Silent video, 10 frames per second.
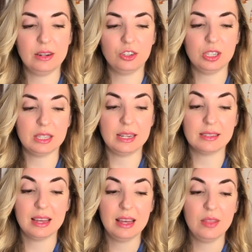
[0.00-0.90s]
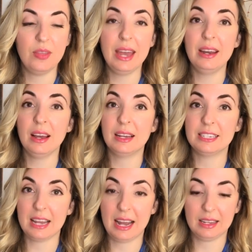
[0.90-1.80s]
she says, then
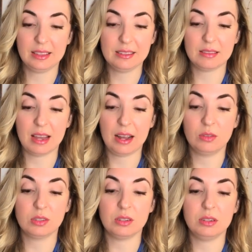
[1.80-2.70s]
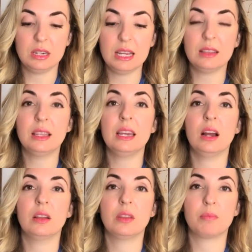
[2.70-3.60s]
attack the sounds neatly
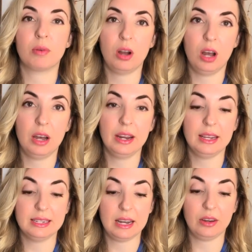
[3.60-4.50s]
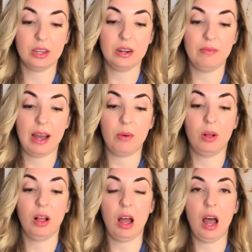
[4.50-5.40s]
on the broad Italian
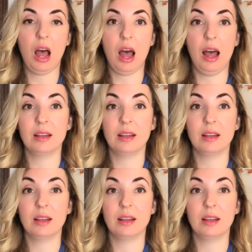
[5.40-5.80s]
vowel ah.